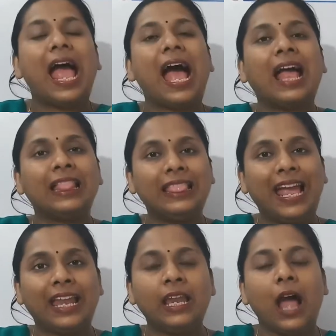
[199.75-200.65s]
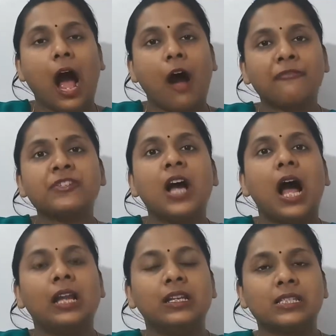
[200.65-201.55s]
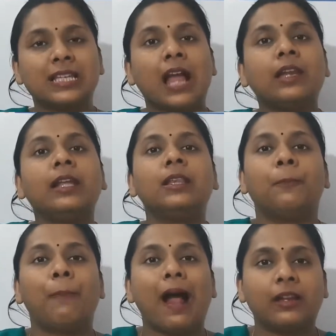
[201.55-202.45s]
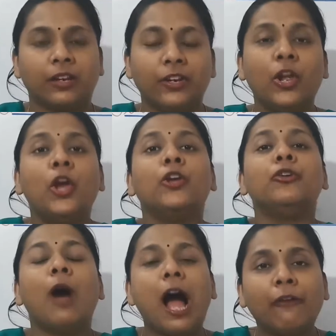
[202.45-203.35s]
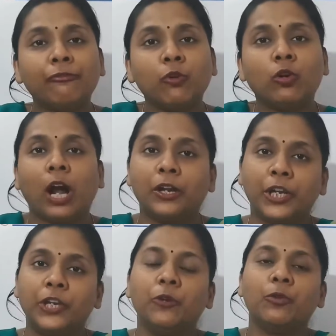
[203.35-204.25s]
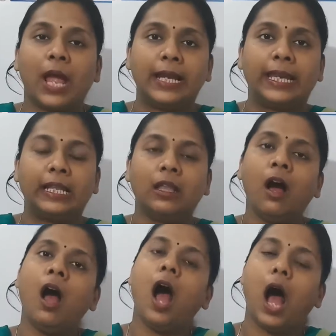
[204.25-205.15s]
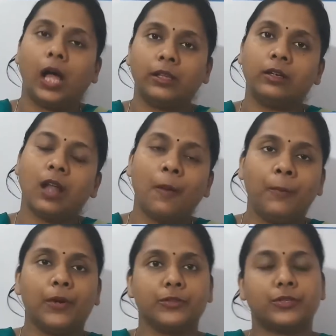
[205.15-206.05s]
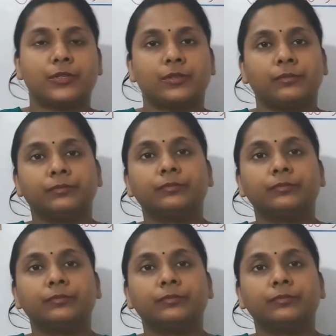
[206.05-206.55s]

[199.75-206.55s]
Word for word: And then after understanding the pattern, you have to continue writing the other numbers.